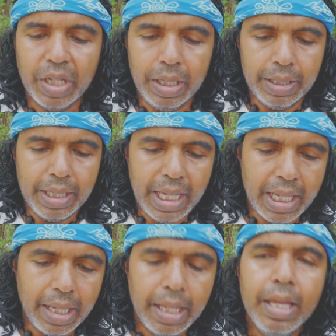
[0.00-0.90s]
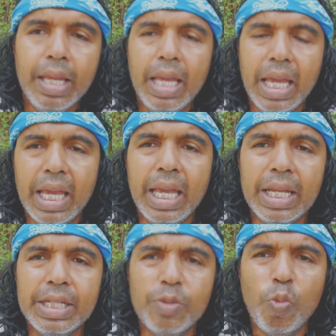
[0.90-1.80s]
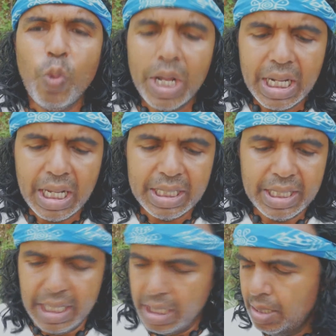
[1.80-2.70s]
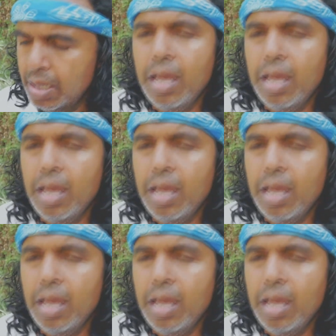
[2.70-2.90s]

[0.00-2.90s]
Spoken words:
Okay, and one last thing,